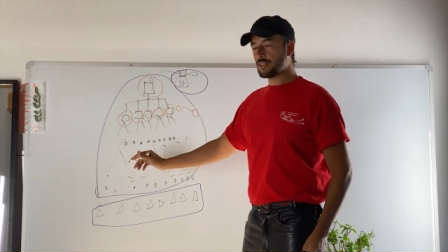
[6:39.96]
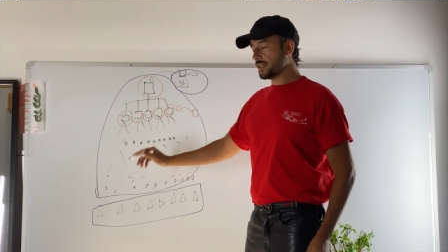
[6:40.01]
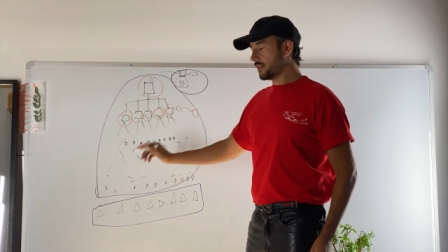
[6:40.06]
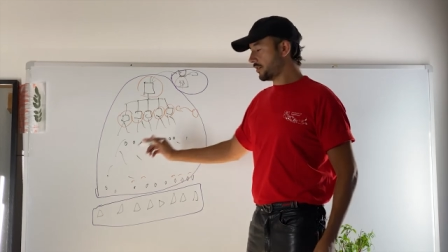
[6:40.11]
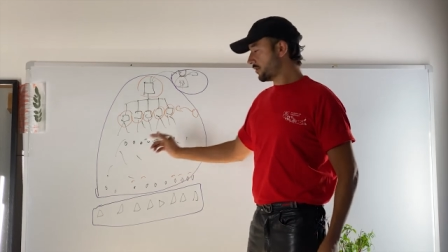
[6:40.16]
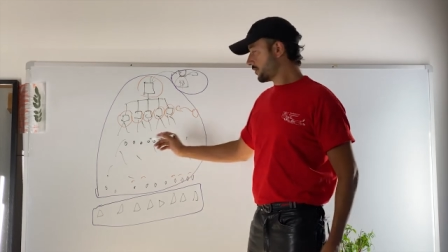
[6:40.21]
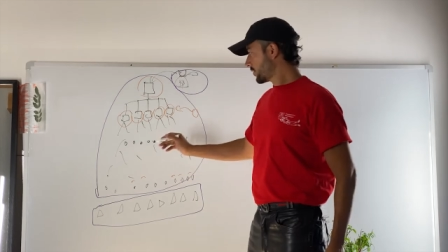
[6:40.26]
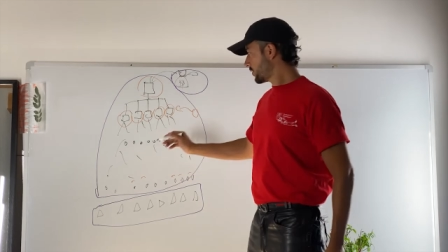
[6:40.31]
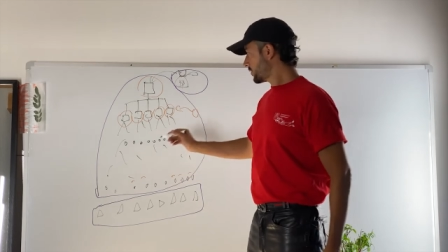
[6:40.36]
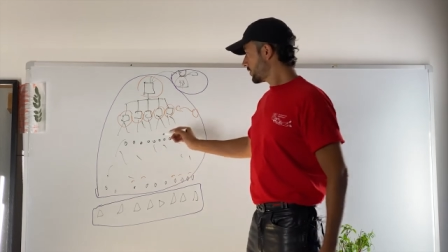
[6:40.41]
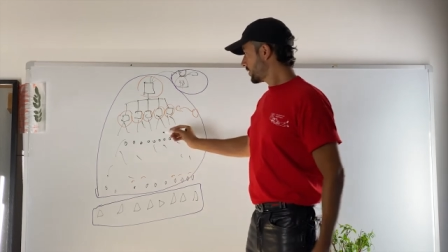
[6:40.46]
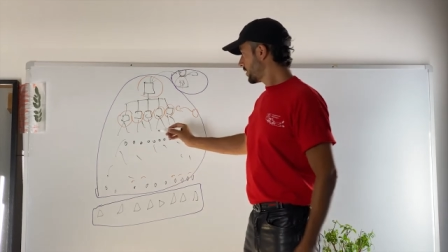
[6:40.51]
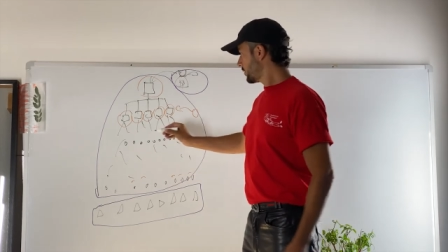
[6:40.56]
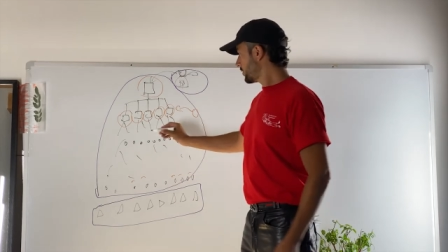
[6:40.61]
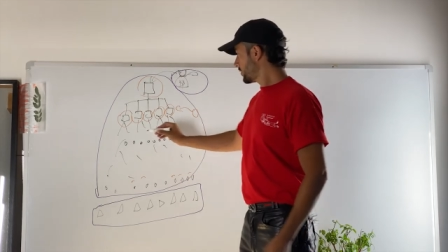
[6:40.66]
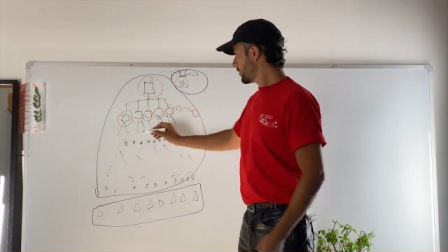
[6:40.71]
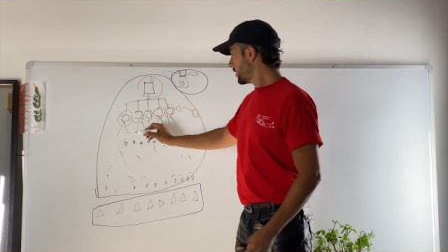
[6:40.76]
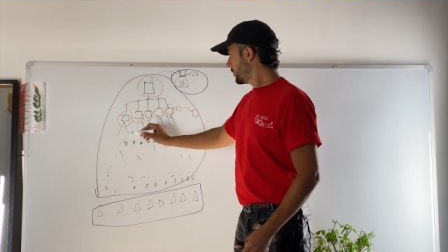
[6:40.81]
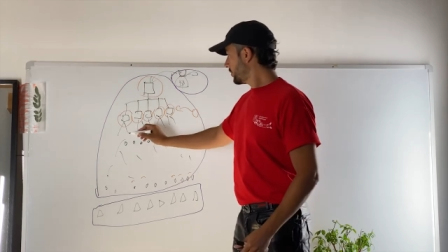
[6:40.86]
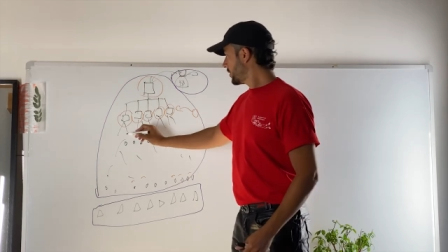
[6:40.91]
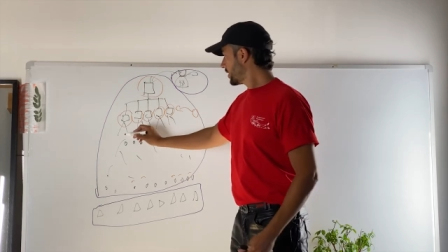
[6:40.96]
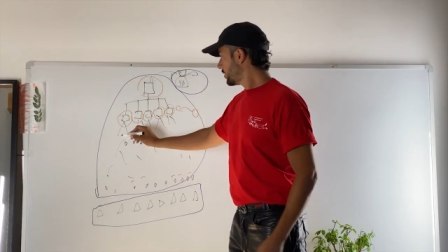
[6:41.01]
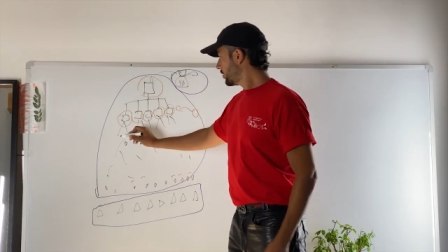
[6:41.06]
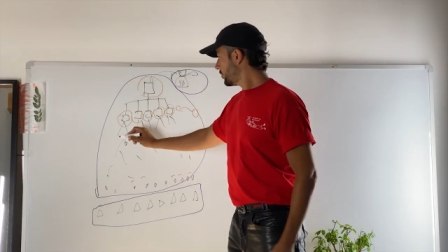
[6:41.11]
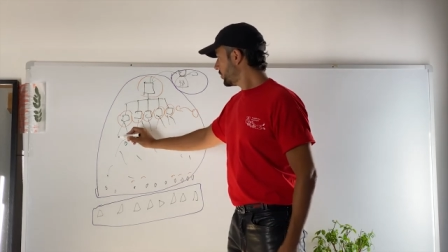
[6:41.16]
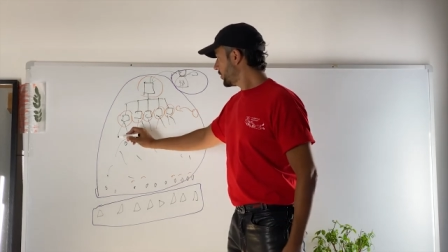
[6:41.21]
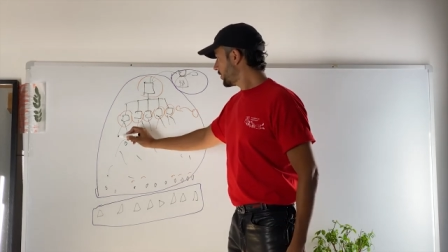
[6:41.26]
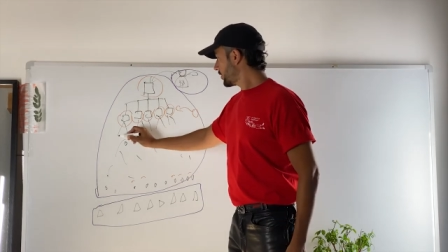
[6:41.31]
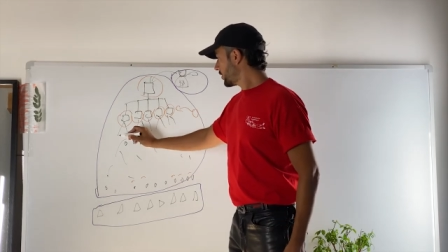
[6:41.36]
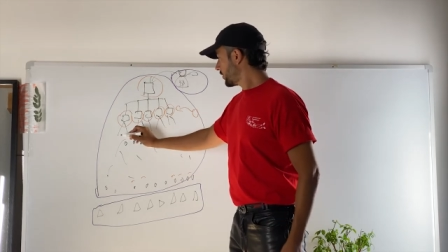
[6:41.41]
yeah, of course, there is a limited
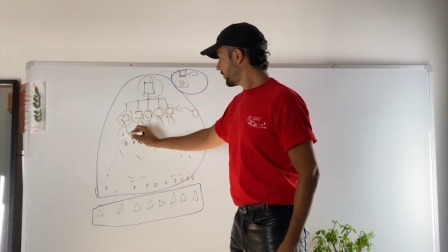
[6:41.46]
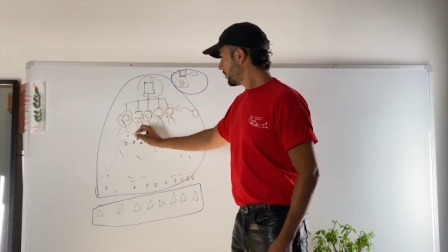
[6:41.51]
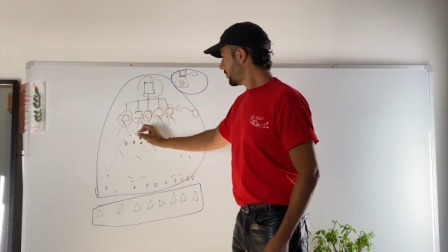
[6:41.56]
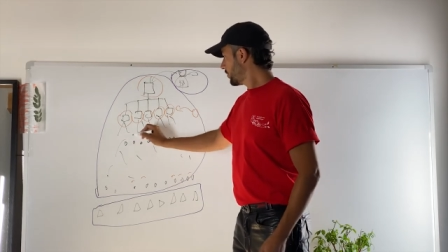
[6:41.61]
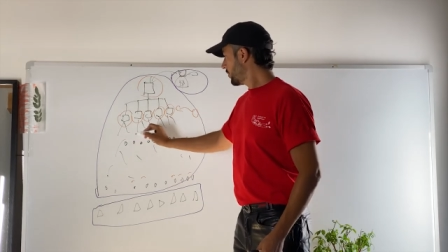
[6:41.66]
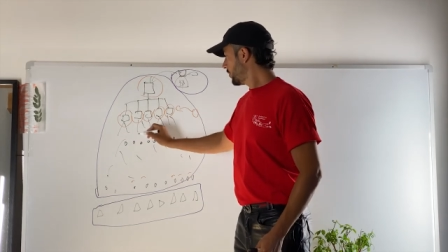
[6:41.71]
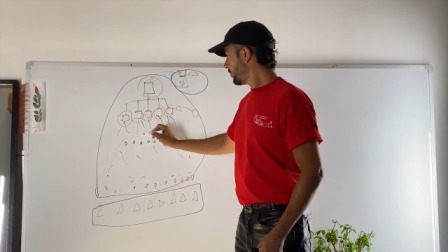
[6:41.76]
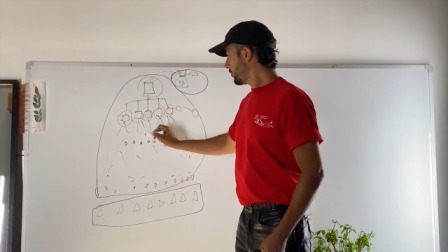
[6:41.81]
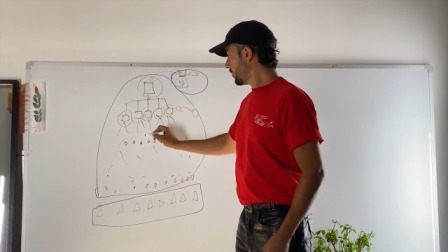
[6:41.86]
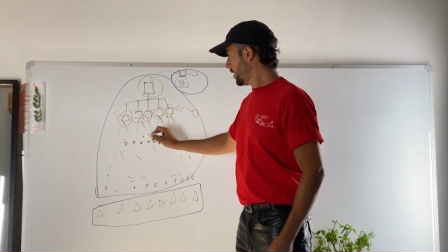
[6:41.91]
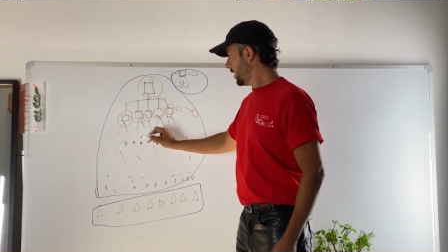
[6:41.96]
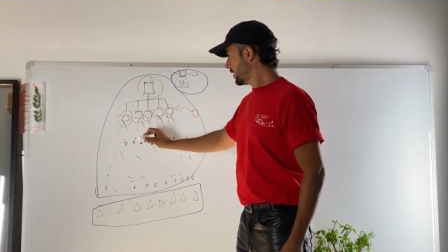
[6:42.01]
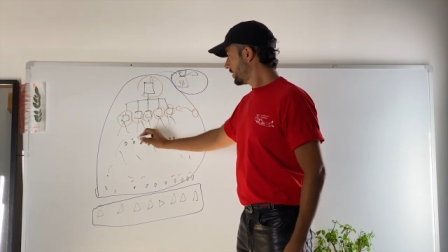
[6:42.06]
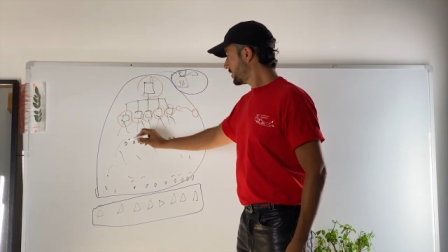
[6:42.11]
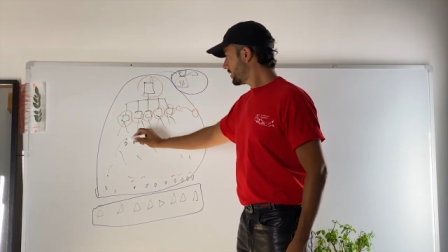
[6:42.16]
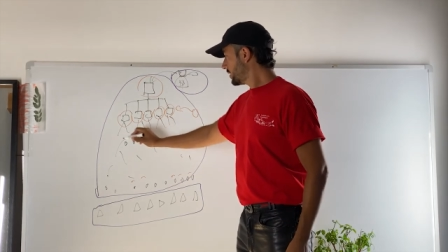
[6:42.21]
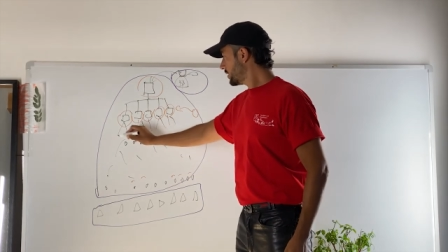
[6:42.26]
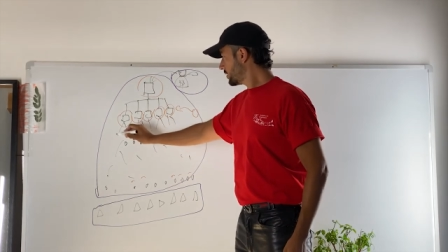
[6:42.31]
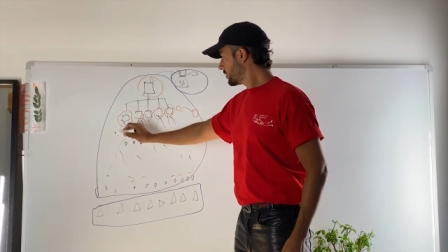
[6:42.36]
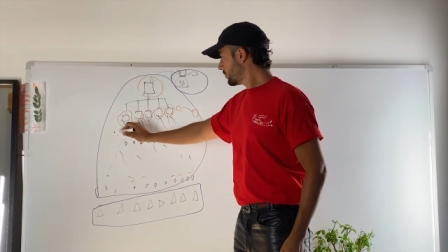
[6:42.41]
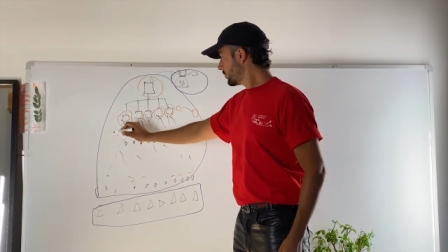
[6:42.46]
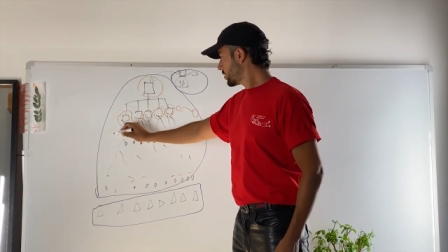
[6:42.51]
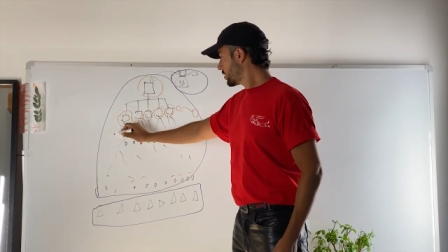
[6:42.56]
amount of places,